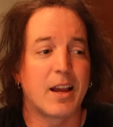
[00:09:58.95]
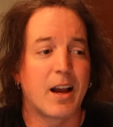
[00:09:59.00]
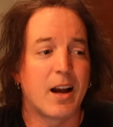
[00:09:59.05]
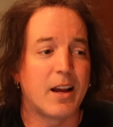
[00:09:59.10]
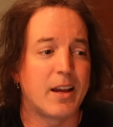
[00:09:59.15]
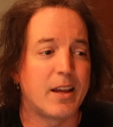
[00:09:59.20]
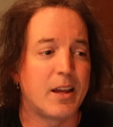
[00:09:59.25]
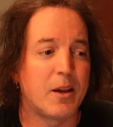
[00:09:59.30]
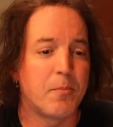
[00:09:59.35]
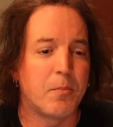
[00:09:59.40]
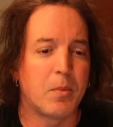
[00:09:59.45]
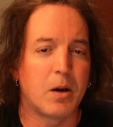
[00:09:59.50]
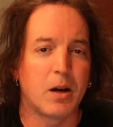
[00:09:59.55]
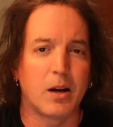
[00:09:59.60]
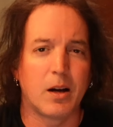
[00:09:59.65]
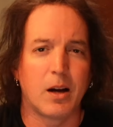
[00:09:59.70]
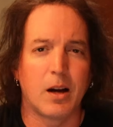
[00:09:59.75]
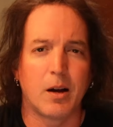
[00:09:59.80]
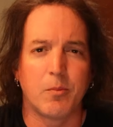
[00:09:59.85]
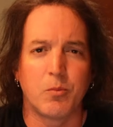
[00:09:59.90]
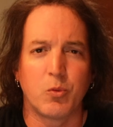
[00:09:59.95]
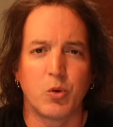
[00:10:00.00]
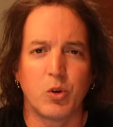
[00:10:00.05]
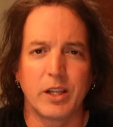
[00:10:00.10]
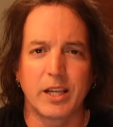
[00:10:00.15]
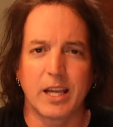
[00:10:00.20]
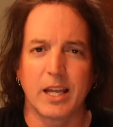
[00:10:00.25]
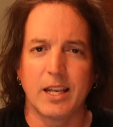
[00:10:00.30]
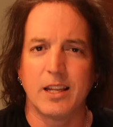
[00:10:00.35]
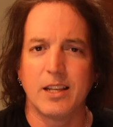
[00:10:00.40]
I'm
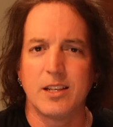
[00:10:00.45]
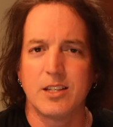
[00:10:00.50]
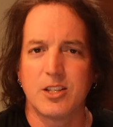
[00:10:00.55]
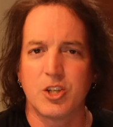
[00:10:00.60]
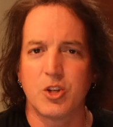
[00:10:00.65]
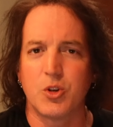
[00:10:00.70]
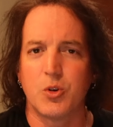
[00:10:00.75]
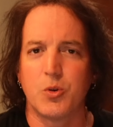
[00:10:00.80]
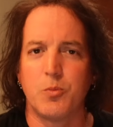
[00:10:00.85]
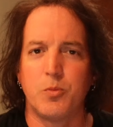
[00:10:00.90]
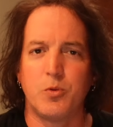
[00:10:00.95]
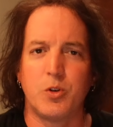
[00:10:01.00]
really getting into